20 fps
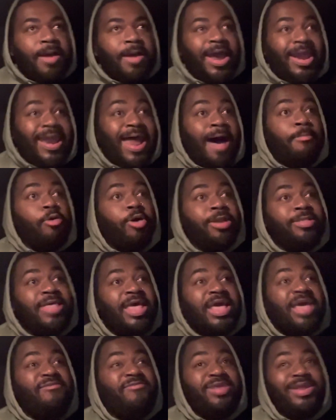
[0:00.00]
And now I'm going to
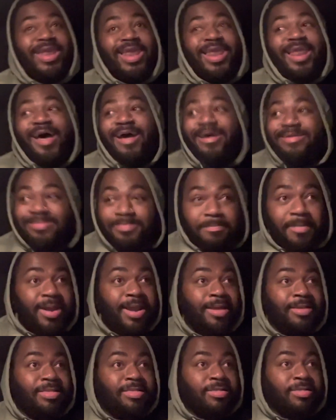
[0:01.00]
take even less money